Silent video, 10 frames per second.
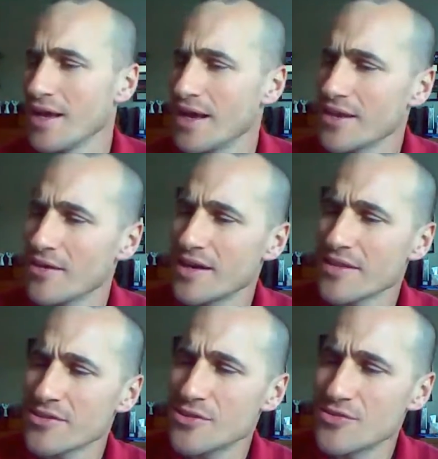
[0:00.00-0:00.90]
You know, another
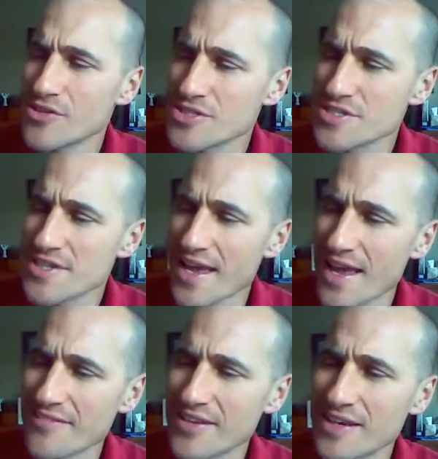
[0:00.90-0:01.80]
two versions I
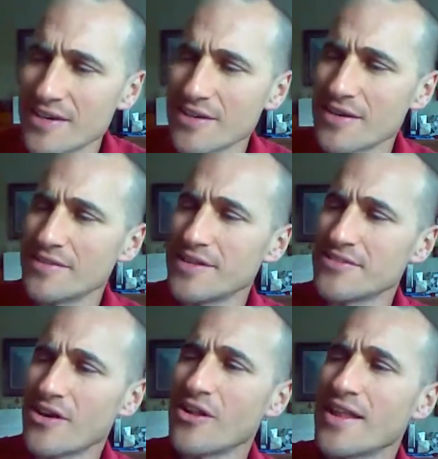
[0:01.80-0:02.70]
have here, and these are
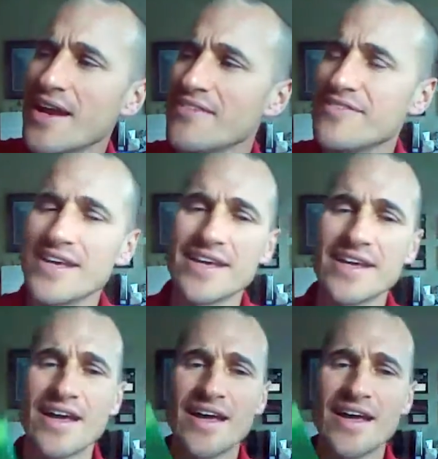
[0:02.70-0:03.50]
all NIV.